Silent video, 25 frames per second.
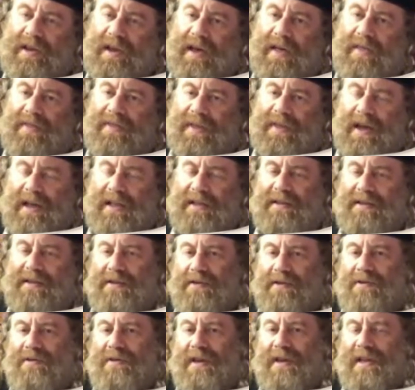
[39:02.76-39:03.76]
and then
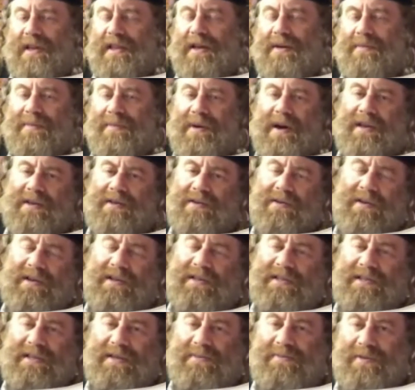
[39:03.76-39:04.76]
you can combine. You
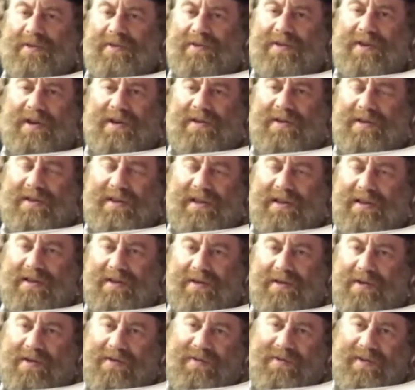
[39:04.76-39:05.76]
can dip your donut in the
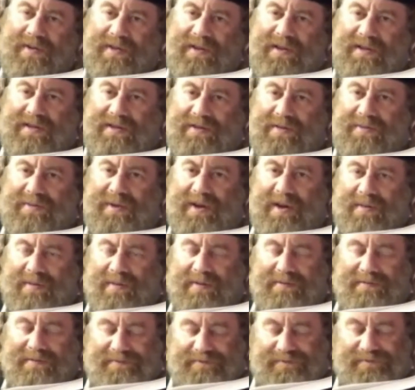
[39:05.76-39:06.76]
coffee. There is no problem.
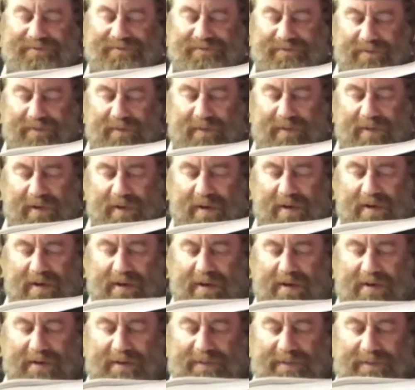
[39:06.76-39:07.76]

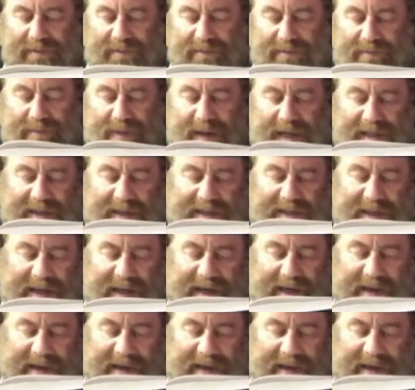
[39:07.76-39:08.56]
But